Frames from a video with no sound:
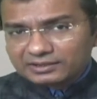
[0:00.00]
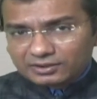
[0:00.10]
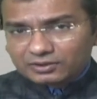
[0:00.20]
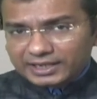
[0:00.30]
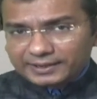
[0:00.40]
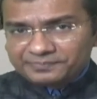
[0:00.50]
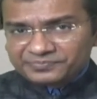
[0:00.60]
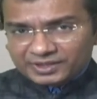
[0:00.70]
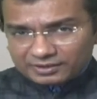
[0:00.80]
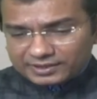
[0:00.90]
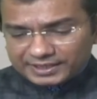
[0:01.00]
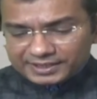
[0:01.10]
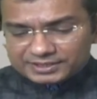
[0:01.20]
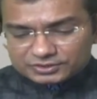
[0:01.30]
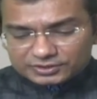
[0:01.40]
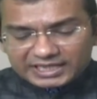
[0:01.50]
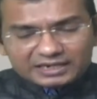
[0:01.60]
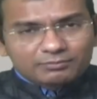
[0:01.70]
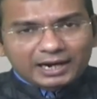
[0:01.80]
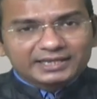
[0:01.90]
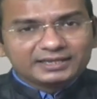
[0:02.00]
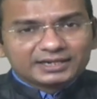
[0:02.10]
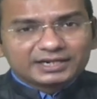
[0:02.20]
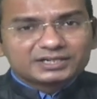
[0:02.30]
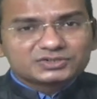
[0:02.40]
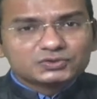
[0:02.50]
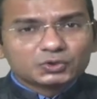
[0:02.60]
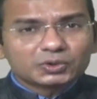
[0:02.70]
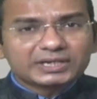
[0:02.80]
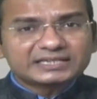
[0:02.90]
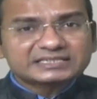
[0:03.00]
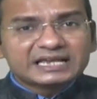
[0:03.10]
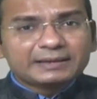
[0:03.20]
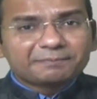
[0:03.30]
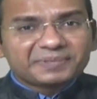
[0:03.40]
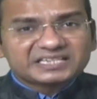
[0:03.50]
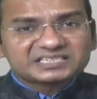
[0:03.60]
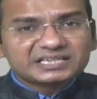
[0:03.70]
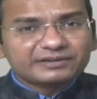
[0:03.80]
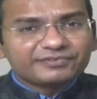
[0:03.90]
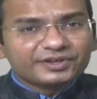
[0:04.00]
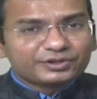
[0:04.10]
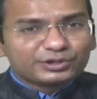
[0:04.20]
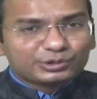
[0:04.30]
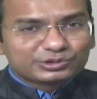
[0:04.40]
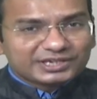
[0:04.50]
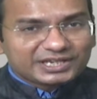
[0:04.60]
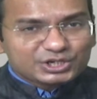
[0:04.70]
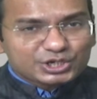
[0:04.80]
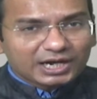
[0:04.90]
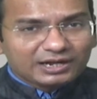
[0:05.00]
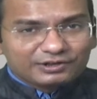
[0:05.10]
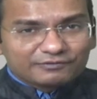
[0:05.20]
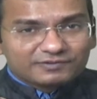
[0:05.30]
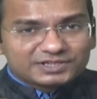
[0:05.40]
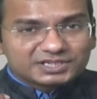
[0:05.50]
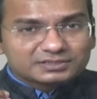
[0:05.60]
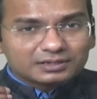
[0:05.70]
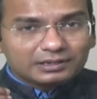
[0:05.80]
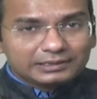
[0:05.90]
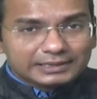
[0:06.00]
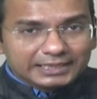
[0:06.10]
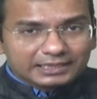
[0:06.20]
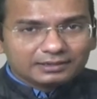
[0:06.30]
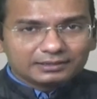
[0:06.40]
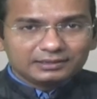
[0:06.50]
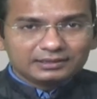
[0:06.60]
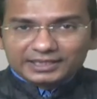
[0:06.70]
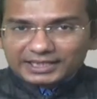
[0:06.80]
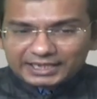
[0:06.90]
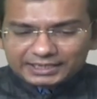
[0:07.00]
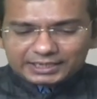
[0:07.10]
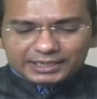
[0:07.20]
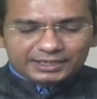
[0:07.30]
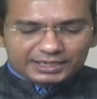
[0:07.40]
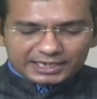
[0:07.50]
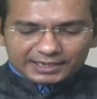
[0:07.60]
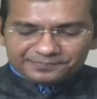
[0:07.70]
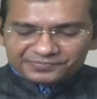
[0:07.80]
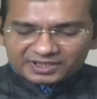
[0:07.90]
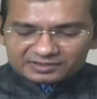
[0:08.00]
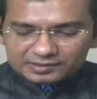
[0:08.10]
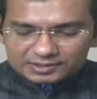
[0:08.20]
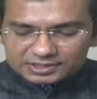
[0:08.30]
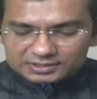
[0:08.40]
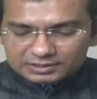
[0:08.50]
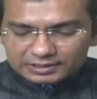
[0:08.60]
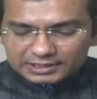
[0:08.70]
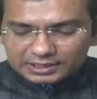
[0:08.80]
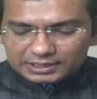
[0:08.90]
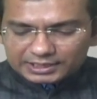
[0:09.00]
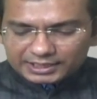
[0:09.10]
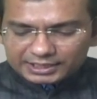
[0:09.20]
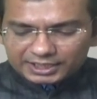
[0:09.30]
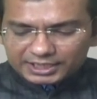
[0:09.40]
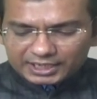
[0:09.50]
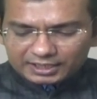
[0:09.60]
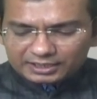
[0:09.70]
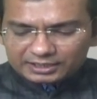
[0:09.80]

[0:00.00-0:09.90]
Okay, so thereby, it is known as passive euthanasia, which is legal in India. This is legal in India.